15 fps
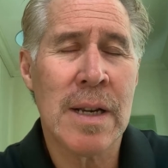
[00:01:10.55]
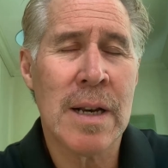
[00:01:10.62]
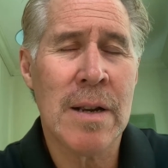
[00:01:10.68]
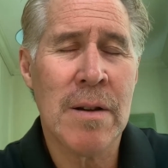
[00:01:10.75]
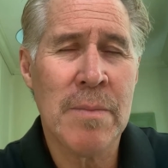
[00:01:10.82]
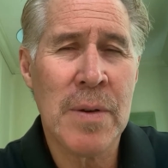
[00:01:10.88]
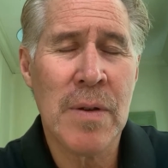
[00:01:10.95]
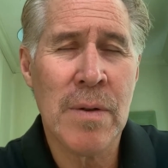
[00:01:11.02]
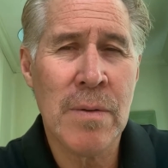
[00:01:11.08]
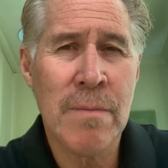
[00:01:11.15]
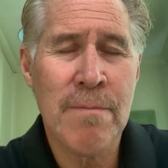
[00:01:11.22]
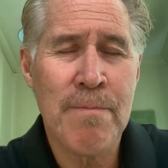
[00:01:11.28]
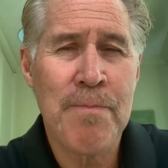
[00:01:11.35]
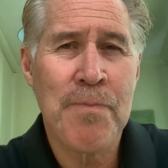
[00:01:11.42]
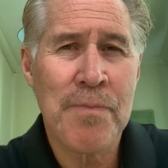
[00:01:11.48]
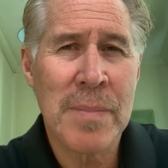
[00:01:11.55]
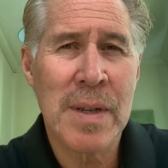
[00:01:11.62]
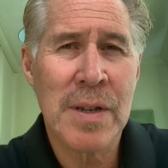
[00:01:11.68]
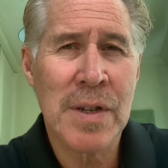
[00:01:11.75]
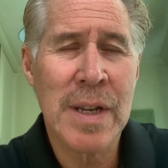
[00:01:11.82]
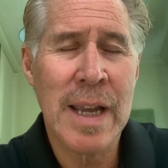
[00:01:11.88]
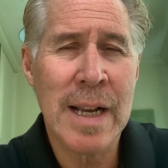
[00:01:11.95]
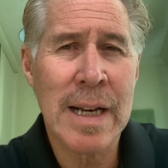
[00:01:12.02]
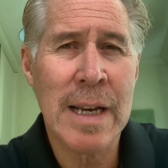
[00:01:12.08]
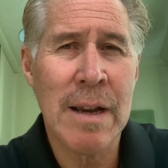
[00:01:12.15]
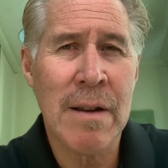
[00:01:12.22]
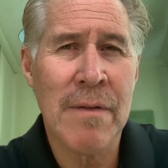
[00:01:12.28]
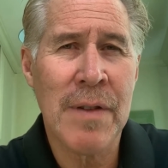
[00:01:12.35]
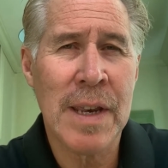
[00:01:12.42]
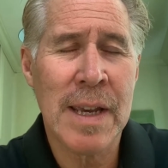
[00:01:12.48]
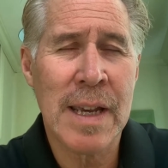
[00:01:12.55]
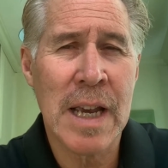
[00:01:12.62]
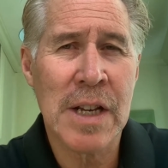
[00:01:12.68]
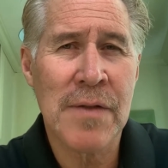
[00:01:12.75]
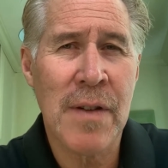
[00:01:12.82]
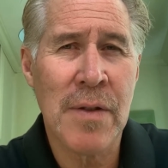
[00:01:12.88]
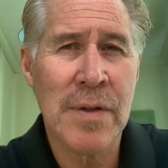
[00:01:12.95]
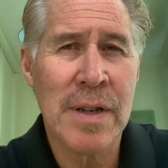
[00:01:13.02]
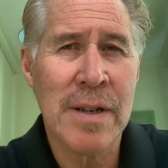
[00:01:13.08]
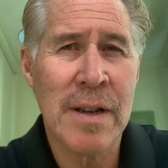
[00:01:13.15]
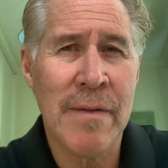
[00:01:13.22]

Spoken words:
It'll help you steer clear of any cash flow